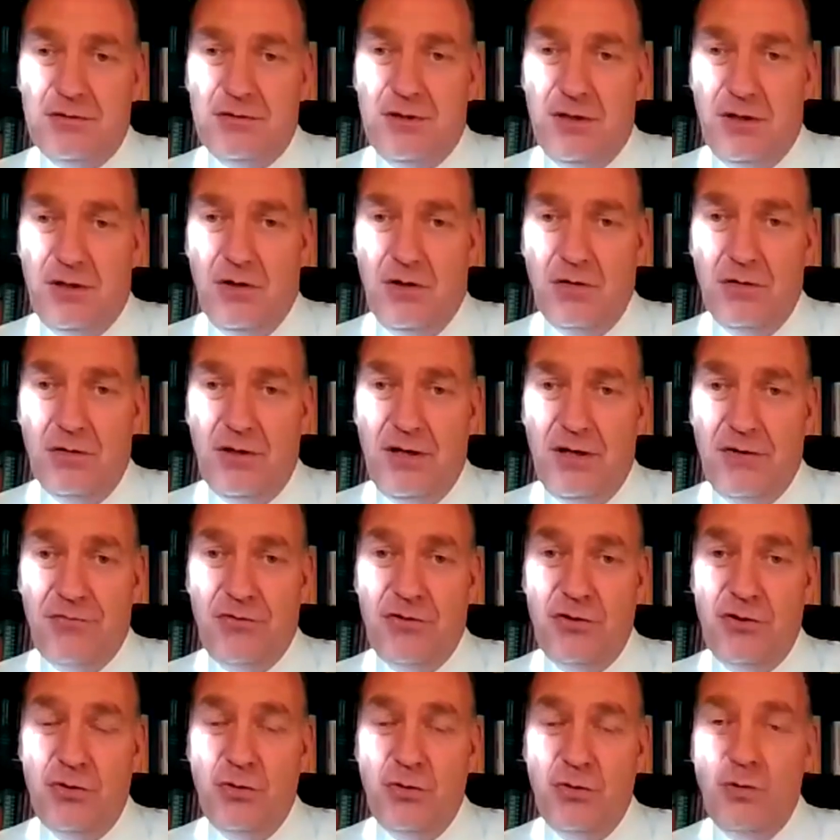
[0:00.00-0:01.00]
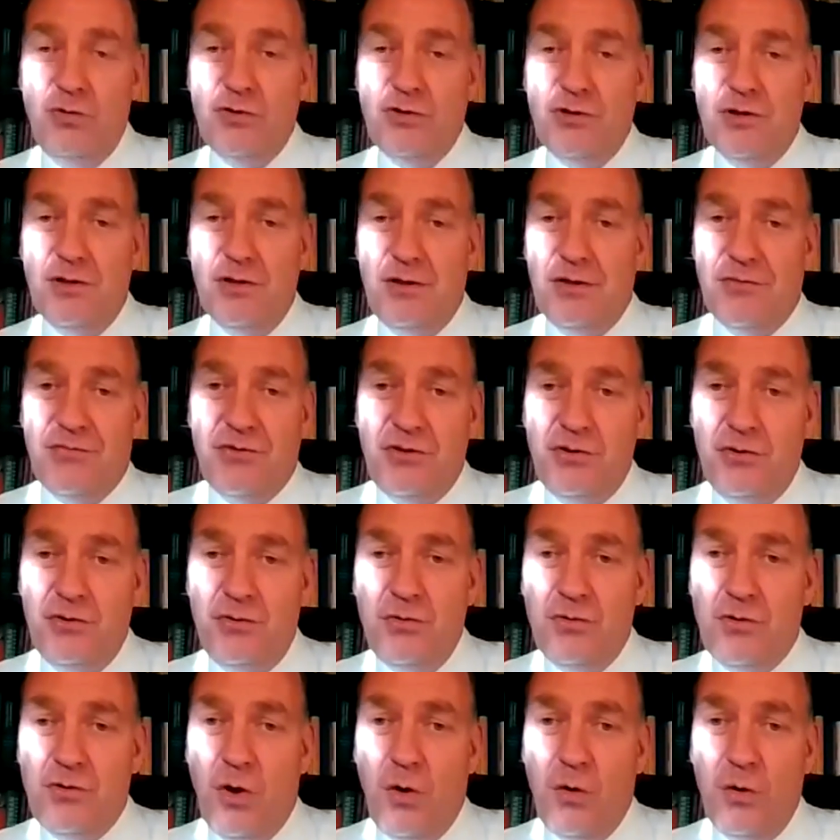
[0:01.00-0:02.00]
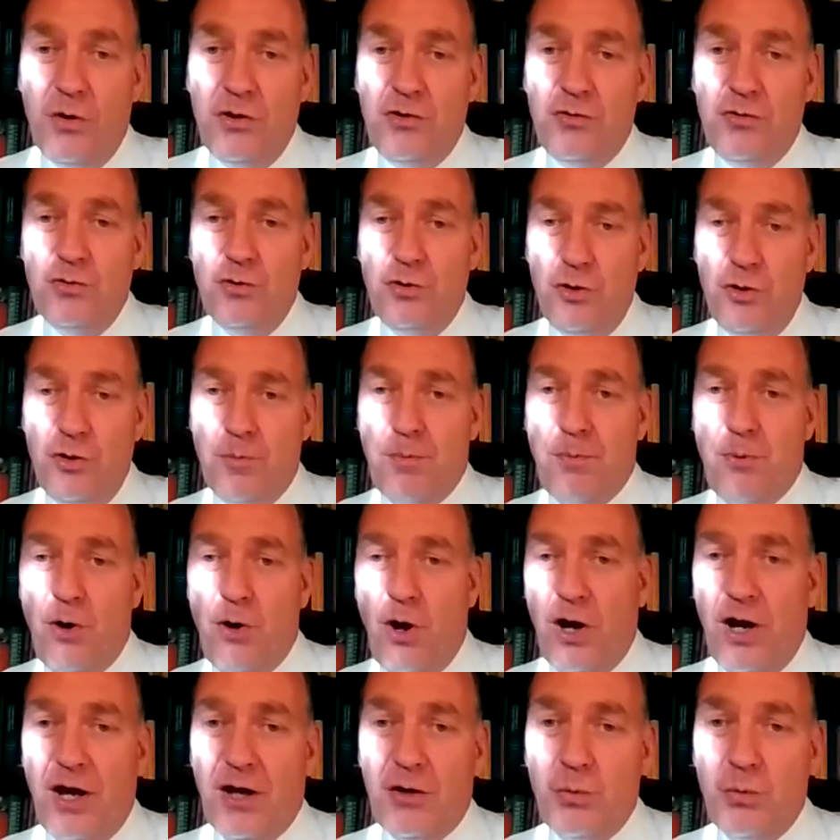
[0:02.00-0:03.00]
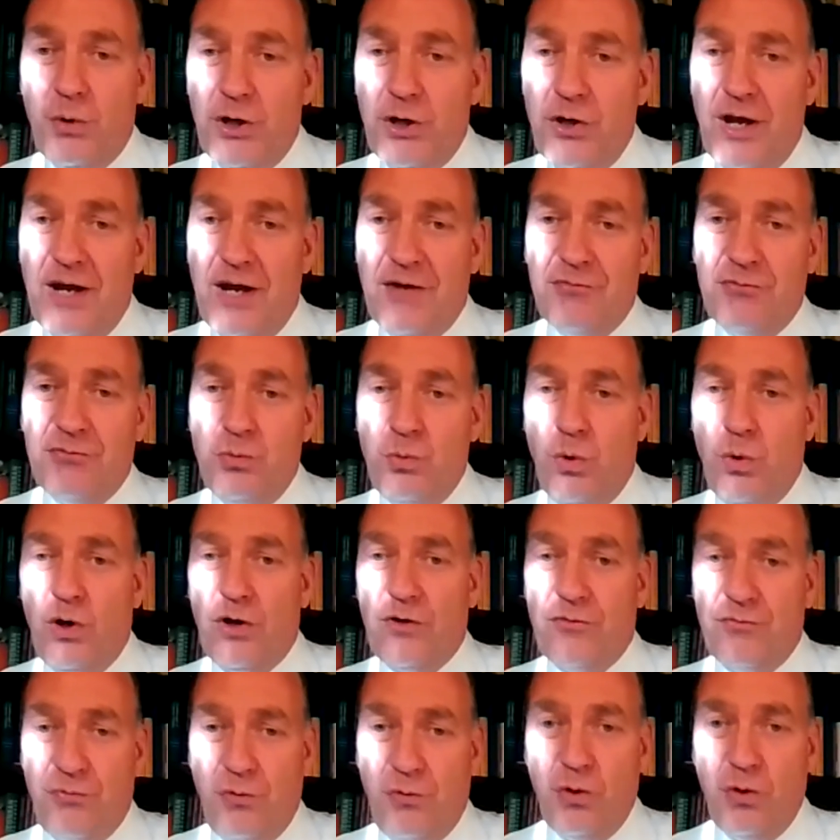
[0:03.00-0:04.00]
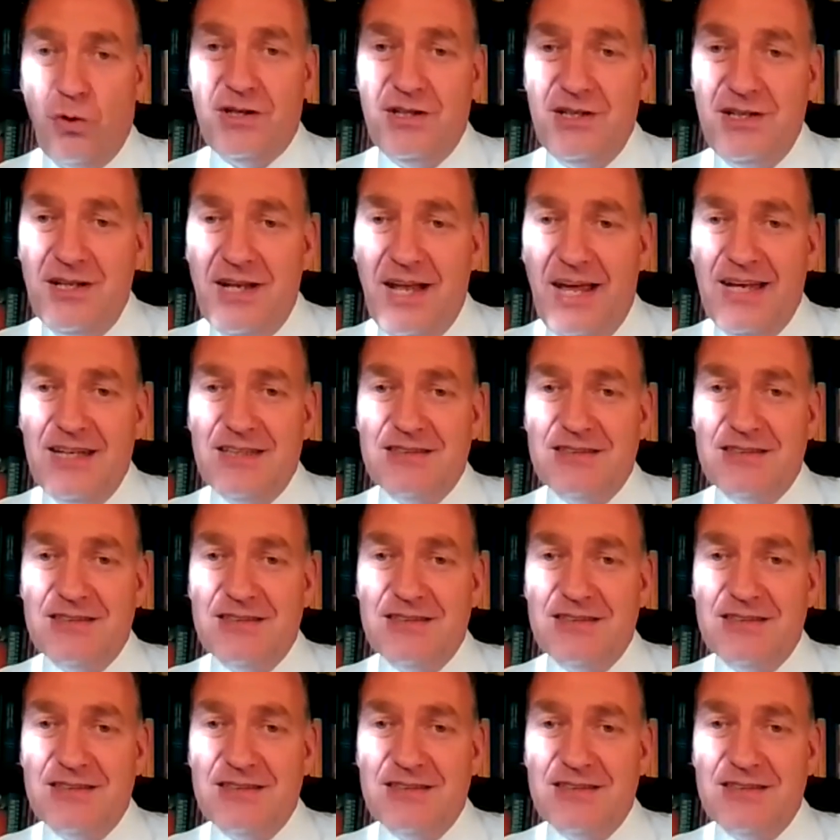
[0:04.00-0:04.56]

You know, if you go into a new product where you have to work 14